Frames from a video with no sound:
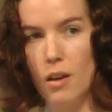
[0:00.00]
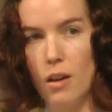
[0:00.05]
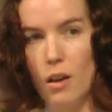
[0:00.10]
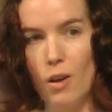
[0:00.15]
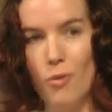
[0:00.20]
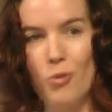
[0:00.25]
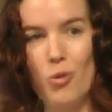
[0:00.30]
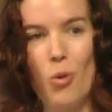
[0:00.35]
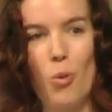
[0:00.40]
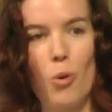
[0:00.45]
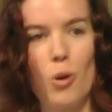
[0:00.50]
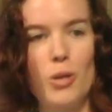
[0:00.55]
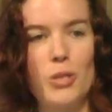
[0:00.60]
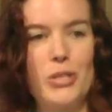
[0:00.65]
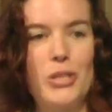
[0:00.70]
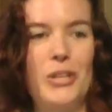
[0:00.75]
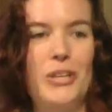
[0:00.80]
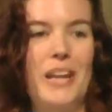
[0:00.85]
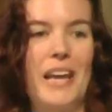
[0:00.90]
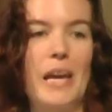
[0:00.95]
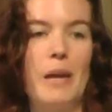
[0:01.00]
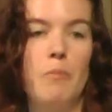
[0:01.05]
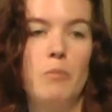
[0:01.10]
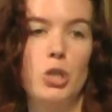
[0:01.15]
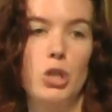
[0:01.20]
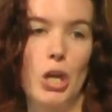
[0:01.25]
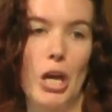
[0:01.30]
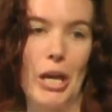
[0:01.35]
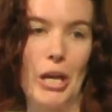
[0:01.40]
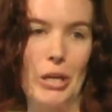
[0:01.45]
Of course, a name
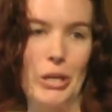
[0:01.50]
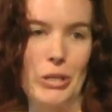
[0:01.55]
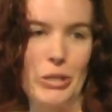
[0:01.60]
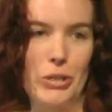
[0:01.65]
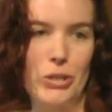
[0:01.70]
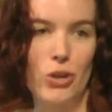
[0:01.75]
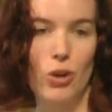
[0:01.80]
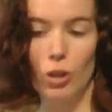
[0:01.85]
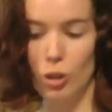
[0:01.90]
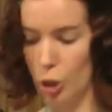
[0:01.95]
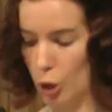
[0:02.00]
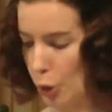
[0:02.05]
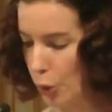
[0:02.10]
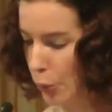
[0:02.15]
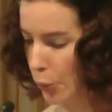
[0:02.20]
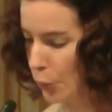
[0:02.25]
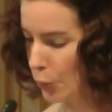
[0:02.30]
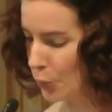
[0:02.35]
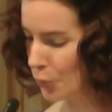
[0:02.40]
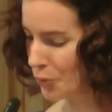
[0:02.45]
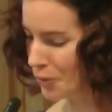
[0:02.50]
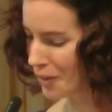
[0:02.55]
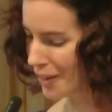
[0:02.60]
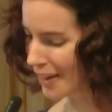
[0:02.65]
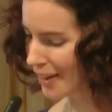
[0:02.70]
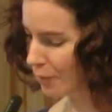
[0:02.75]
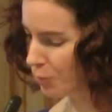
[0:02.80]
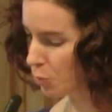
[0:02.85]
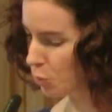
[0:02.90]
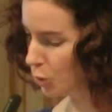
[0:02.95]
change alone
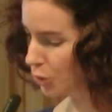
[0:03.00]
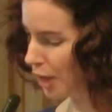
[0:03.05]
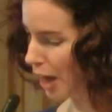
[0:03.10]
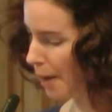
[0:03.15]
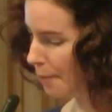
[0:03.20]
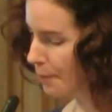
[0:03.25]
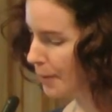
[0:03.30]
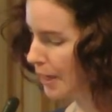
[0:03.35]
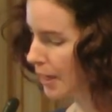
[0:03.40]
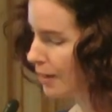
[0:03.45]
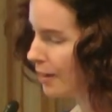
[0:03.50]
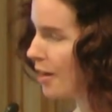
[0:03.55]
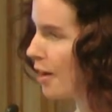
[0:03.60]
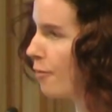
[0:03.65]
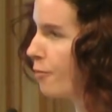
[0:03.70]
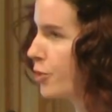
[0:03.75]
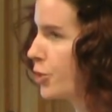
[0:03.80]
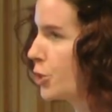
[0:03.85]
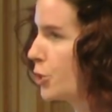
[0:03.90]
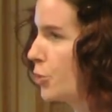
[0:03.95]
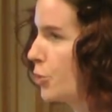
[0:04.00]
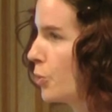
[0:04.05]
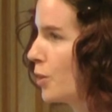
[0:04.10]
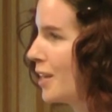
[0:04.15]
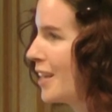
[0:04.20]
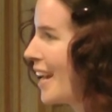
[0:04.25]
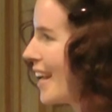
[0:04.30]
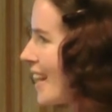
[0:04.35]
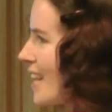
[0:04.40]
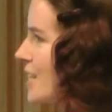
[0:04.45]
will not be enough to
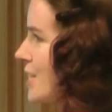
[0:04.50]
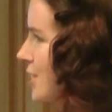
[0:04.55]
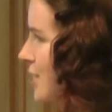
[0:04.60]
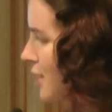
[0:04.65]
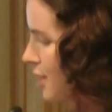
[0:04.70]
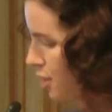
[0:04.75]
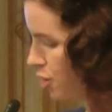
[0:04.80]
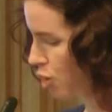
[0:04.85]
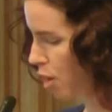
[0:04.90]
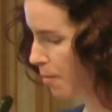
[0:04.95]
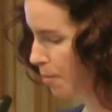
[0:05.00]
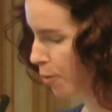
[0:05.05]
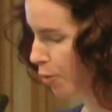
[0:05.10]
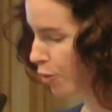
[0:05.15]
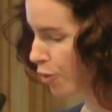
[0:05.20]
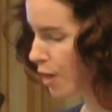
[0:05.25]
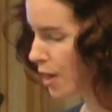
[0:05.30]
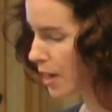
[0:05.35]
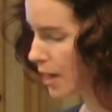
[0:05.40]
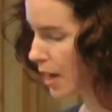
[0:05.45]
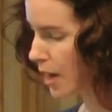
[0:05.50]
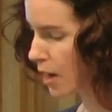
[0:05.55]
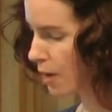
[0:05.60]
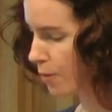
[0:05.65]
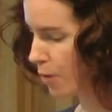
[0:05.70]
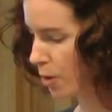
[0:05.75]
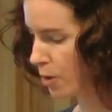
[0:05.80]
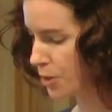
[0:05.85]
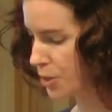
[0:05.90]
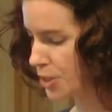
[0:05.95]
get us to stop thinking
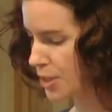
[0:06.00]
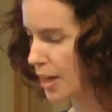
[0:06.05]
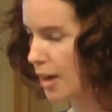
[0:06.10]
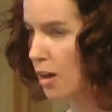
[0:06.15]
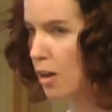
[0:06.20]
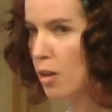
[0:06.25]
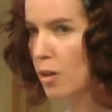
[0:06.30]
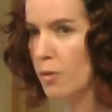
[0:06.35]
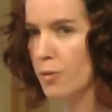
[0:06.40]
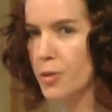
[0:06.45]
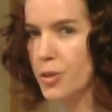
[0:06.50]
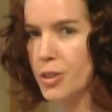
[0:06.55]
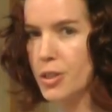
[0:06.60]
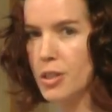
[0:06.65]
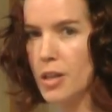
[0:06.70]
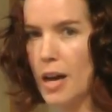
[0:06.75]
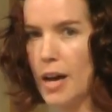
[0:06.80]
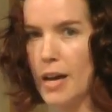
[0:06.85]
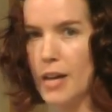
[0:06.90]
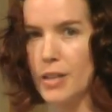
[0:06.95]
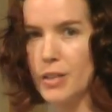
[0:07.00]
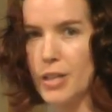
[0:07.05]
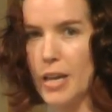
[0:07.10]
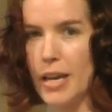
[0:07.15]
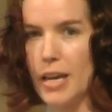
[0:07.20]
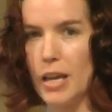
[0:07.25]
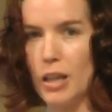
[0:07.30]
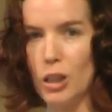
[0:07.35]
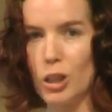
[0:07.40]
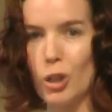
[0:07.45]
of ourselves as
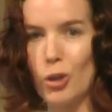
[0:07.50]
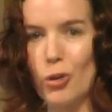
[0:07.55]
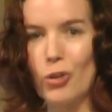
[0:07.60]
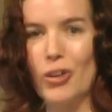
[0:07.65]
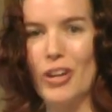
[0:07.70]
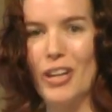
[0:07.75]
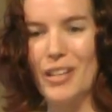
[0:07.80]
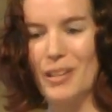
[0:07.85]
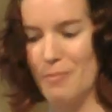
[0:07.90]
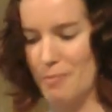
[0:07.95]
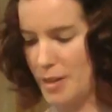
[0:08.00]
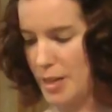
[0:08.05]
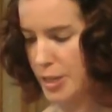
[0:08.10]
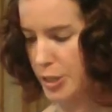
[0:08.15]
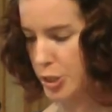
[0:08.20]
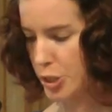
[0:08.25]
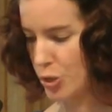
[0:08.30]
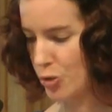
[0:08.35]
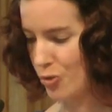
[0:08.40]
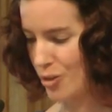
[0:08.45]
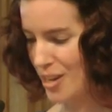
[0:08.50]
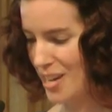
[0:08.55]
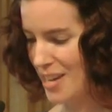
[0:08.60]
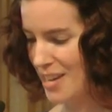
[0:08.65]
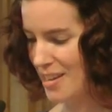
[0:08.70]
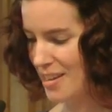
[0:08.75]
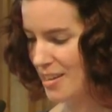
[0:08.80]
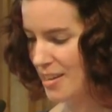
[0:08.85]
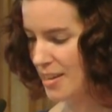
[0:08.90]
a learned ministry